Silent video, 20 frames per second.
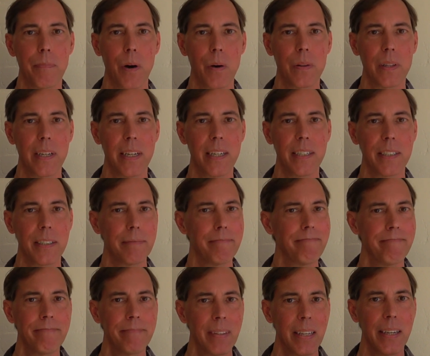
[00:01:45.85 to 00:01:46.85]
Polynesia,
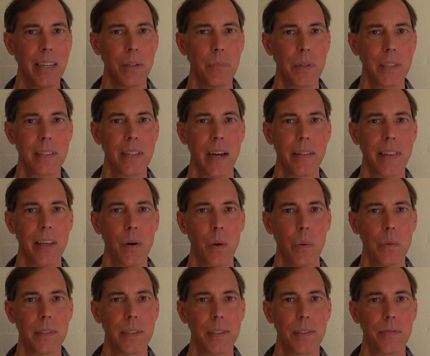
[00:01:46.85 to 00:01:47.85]
it was not the
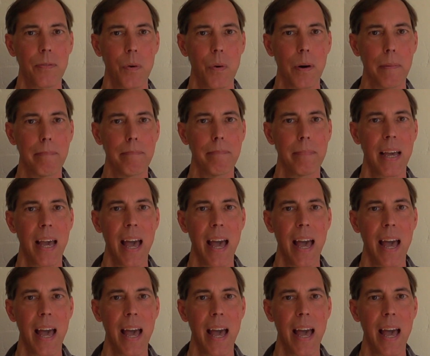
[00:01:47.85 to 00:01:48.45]
oldest form.